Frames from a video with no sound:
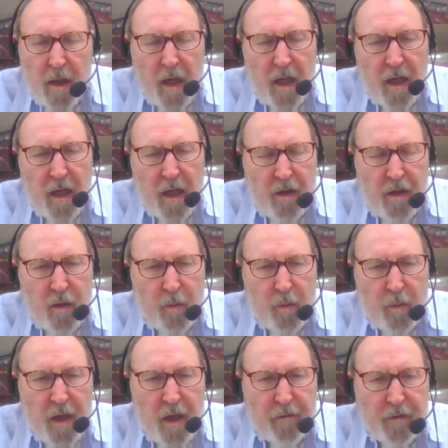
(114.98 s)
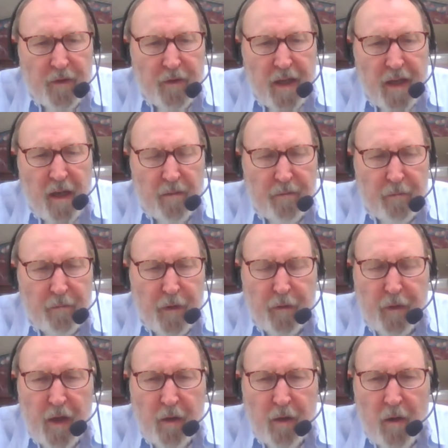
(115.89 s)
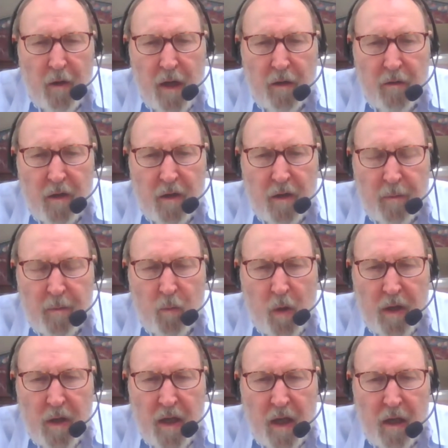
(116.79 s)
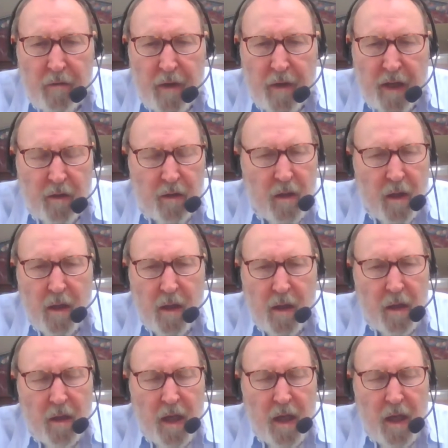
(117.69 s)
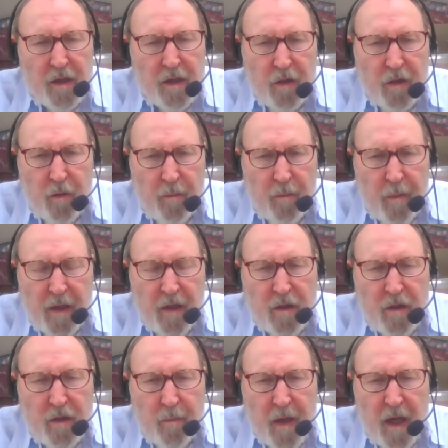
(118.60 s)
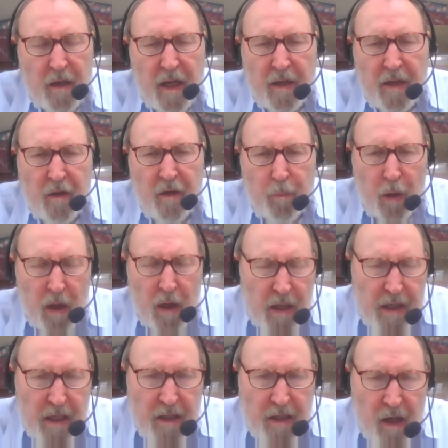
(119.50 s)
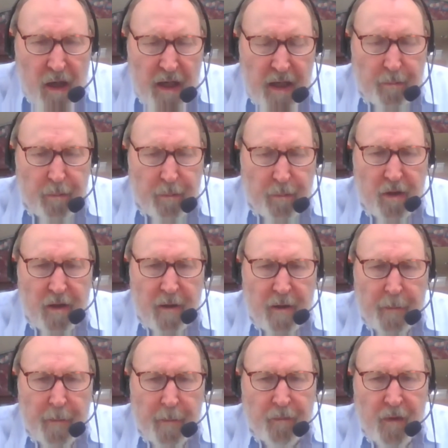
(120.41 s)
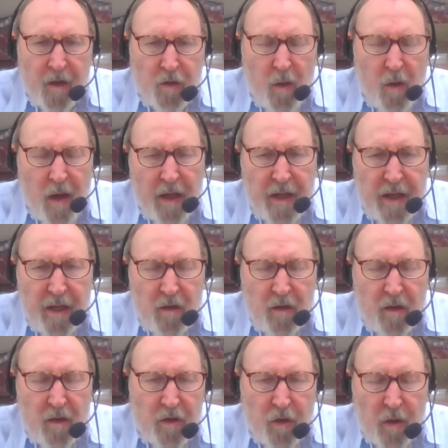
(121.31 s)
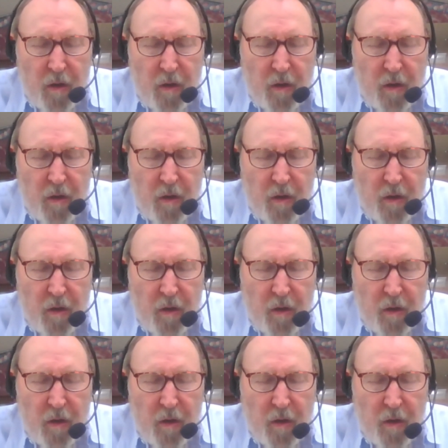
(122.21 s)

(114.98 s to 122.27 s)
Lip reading: And when you have, say, 50 or 100 of them in one elevator, that's a tremendous amount, and they're plug-in types. So how do you get on the